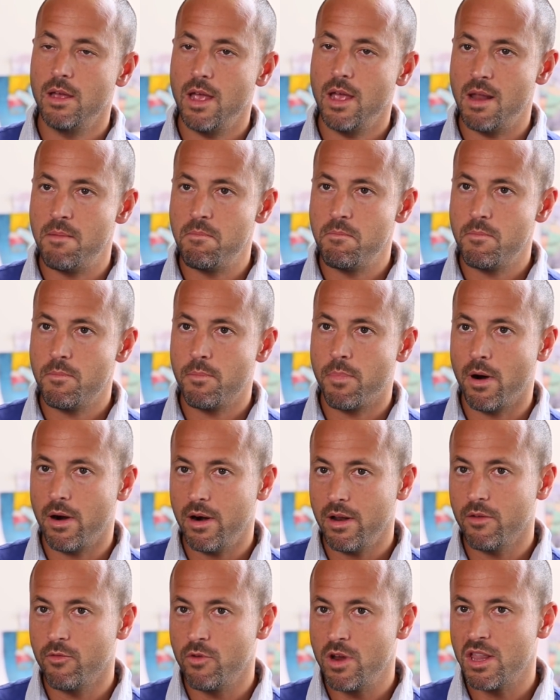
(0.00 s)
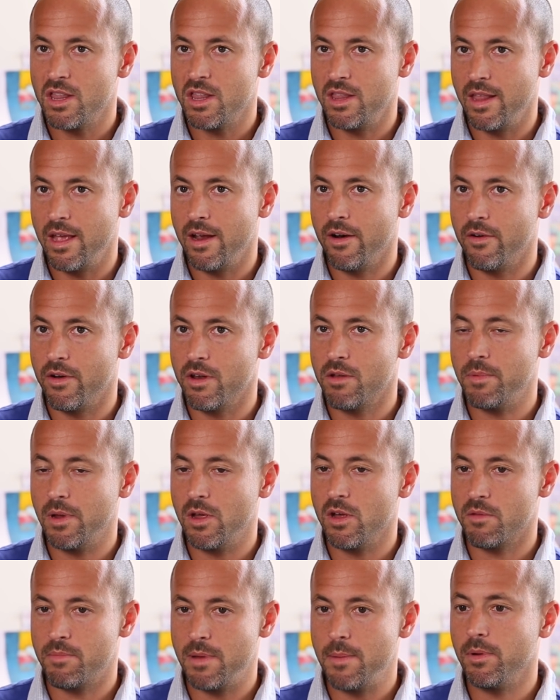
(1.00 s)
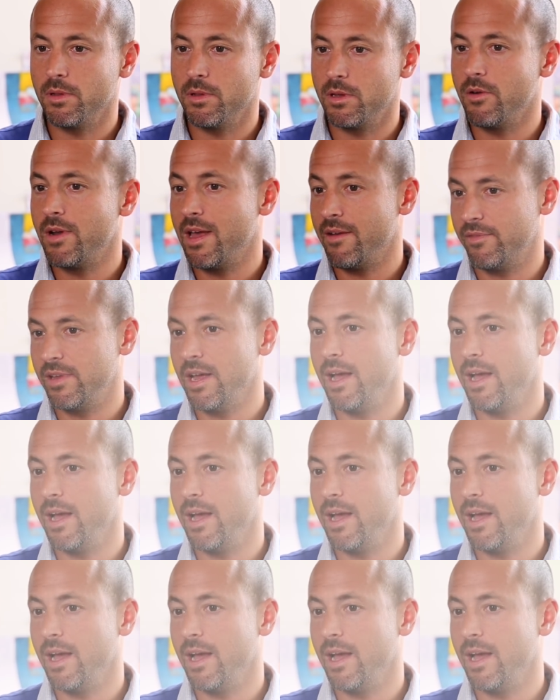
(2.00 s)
And part of the reason there is because people don't have